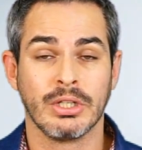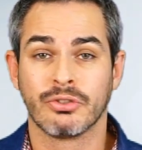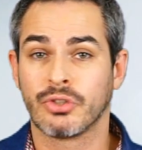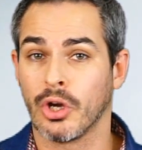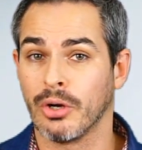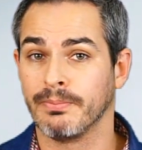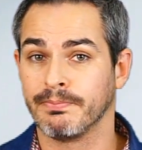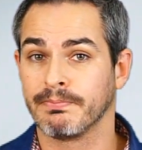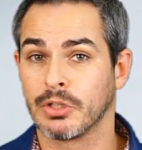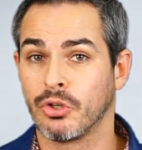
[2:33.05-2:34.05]
So
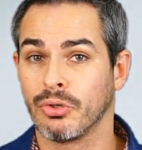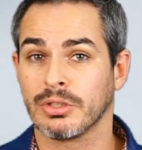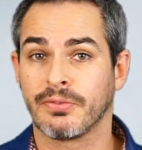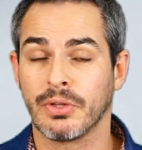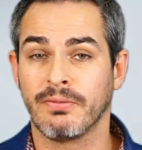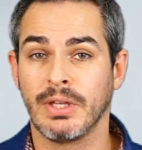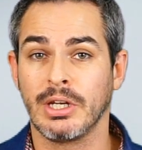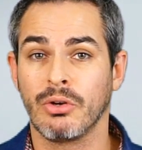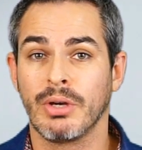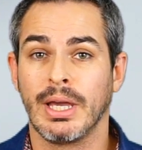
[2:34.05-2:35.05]
kudos for the
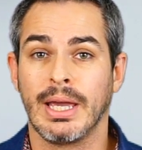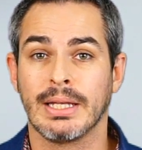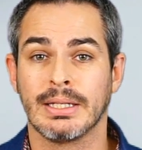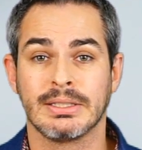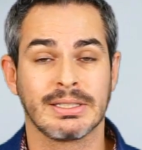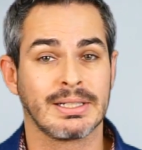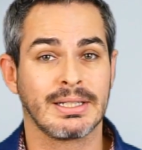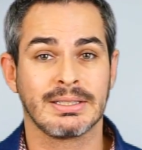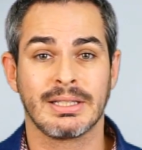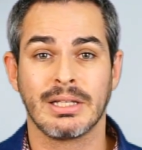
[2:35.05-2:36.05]
video, and just
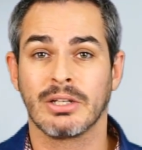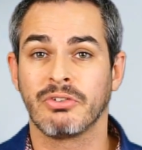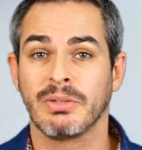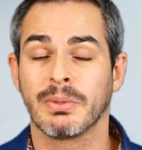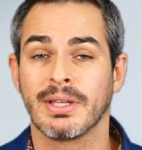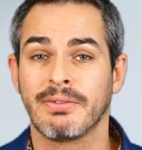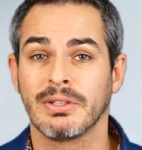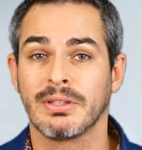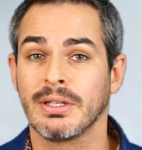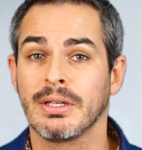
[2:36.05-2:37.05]
like I said, agreed with
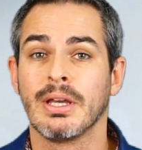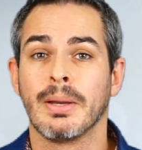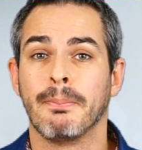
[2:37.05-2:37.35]
everything,